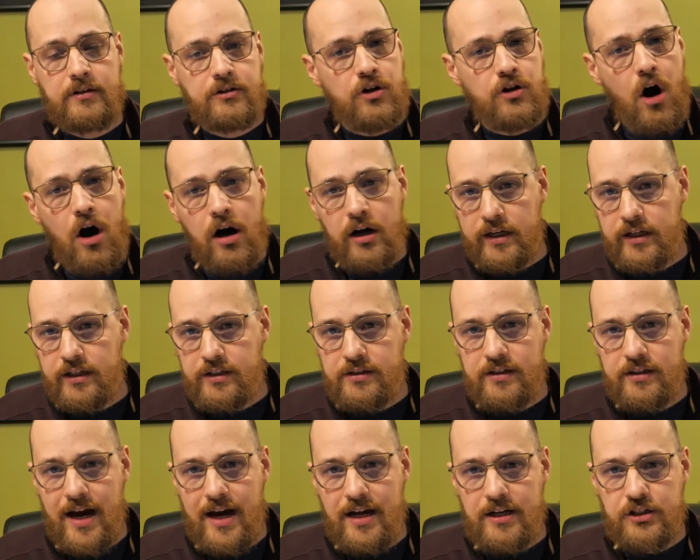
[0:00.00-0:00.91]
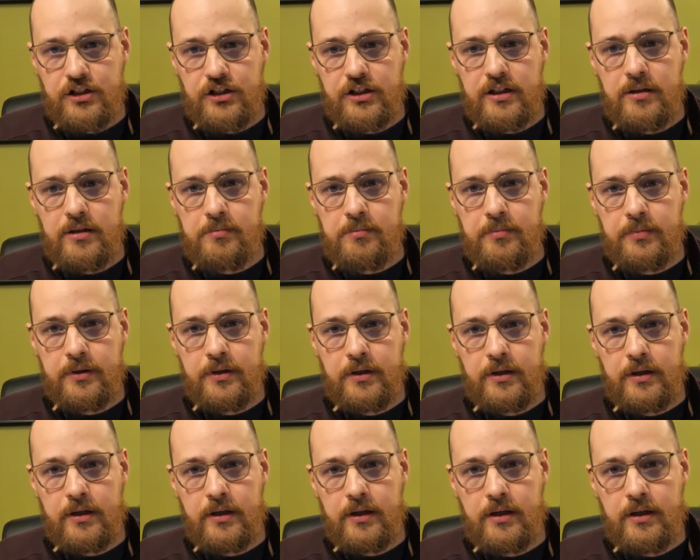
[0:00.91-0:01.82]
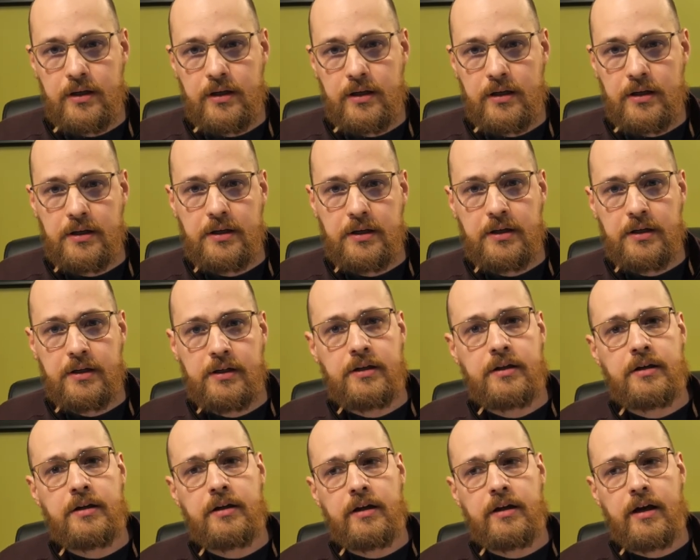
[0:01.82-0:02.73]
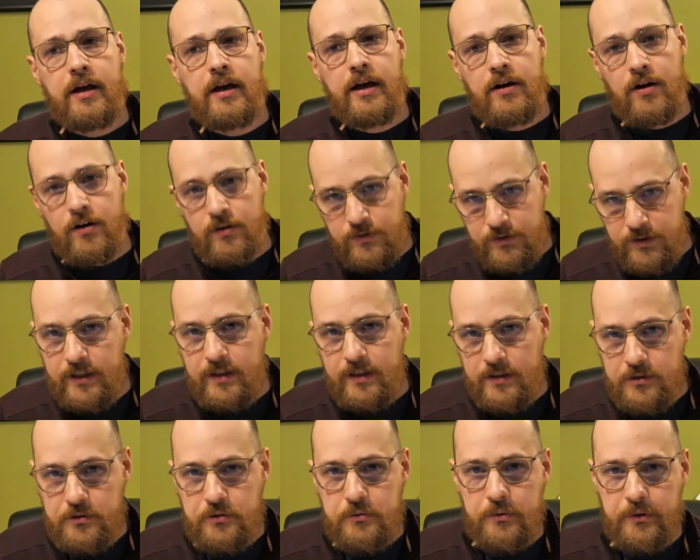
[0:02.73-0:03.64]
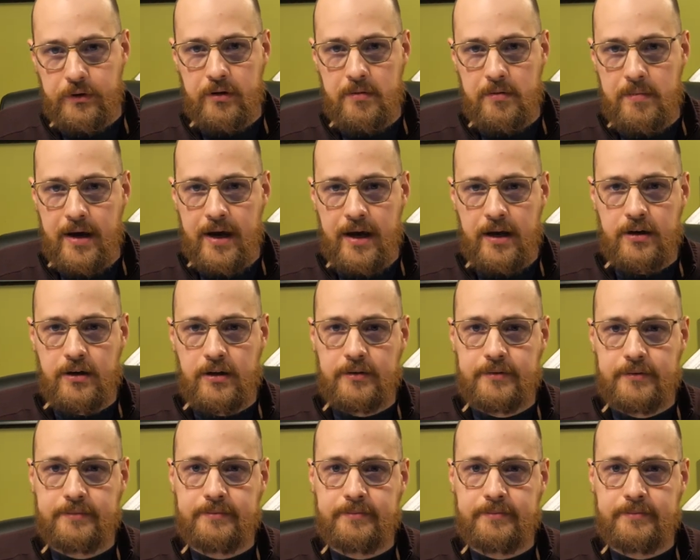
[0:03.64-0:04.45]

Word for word: Talk is not cheap, and our deeds really matter.